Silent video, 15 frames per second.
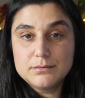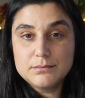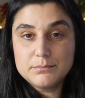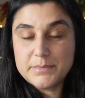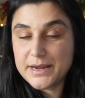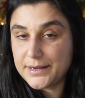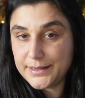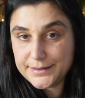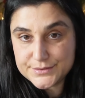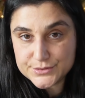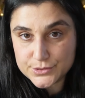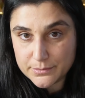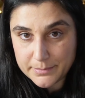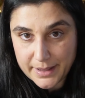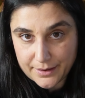my needs
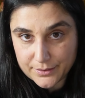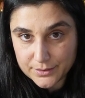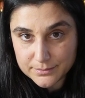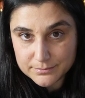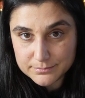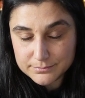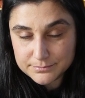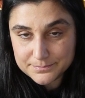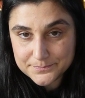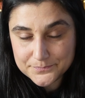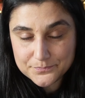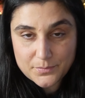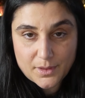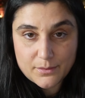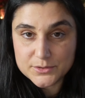don't matter,
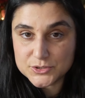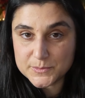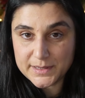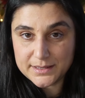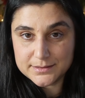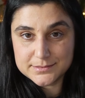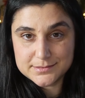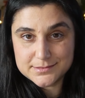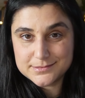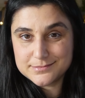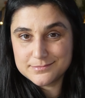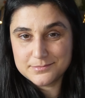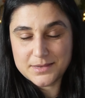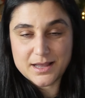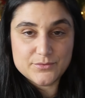which means
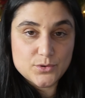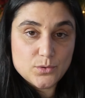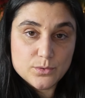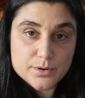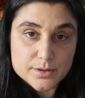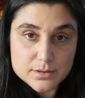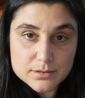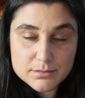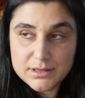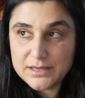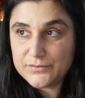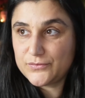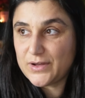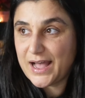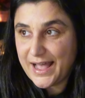I have no worth.
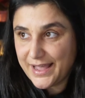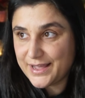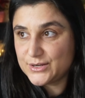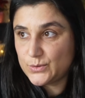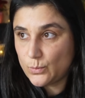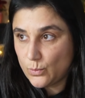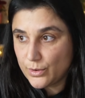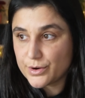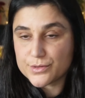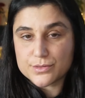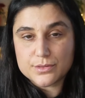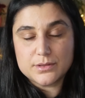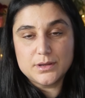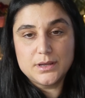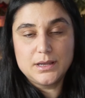If I had
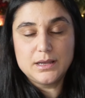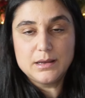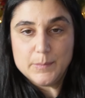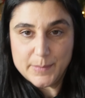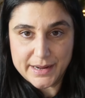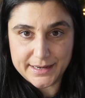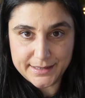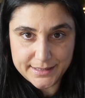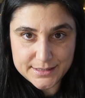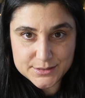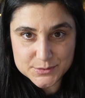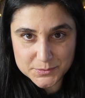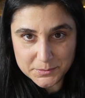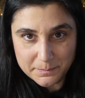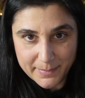worth, my
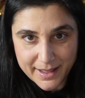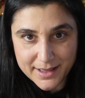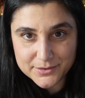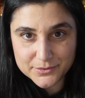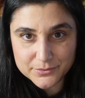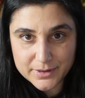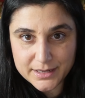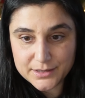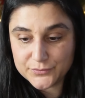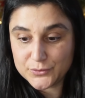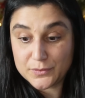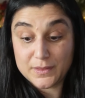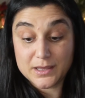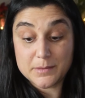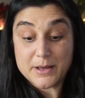needs would matter, right? If you
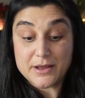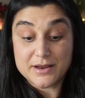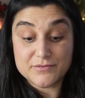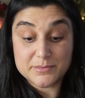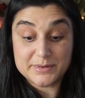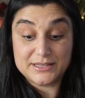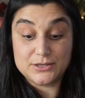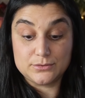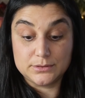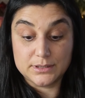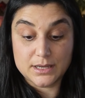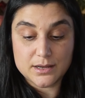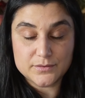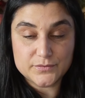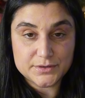think about everybody you
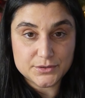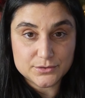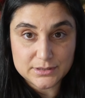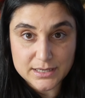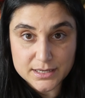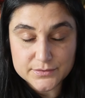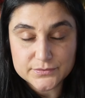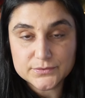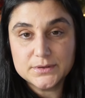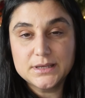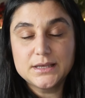love in your life,